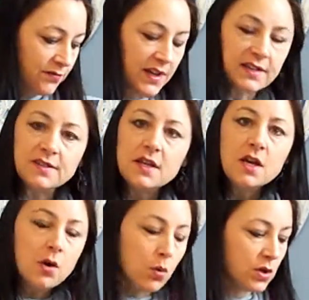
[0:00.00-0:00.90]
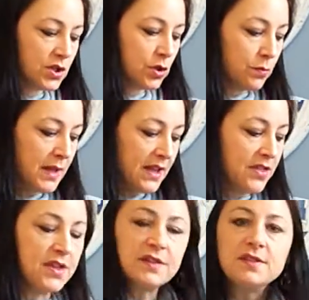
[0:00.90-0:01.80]
fix or to make
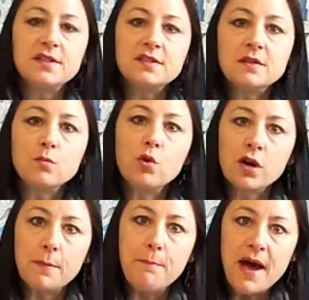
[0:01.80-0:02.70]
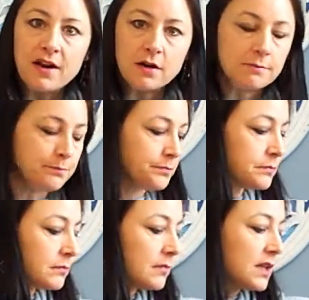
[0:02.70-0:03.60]
this system work better.
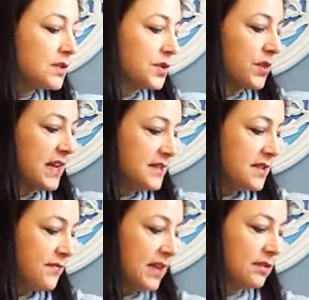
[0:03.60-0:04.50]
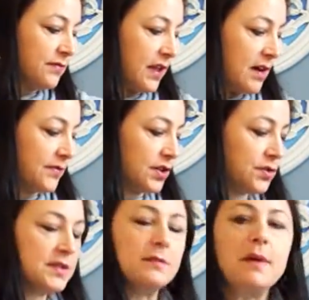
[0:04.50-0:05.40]
So that's the fatal flaw for
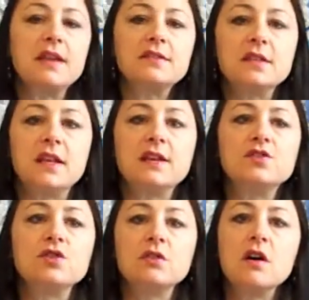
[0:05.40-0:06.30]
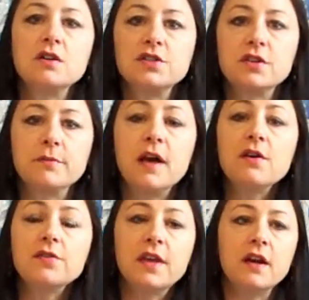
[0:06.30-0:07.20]
using medicine as your long-term
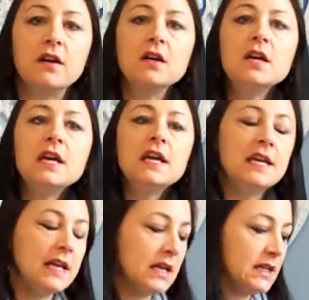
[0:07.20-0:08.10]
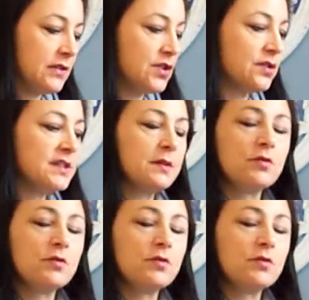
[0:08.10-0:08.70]
health care. There is a